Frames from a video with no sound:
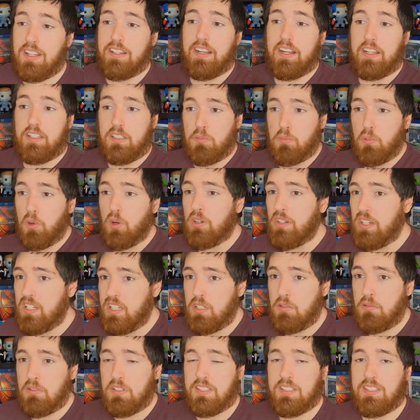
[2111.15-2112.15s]
They had to walk
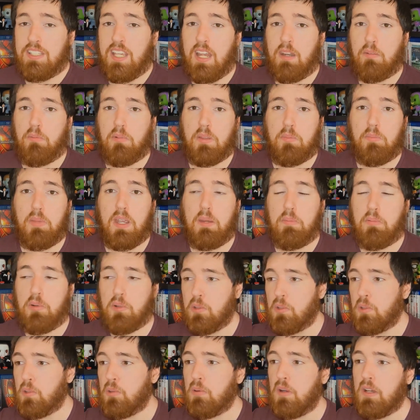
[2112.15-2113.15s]
into a set with
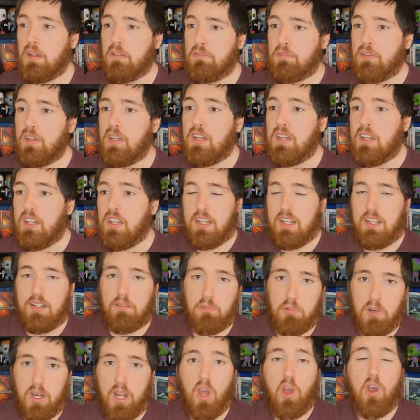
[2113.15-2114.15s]
people who have
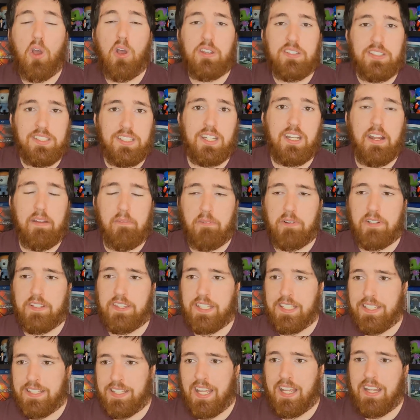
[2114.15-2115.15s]
rehearsed and
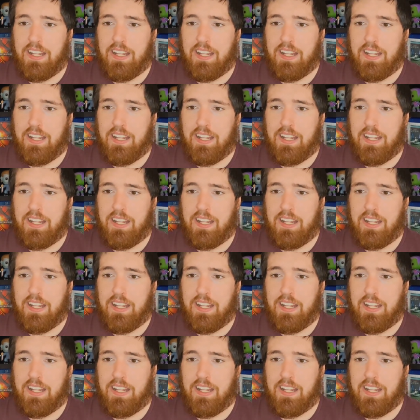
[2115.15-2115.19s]
everything.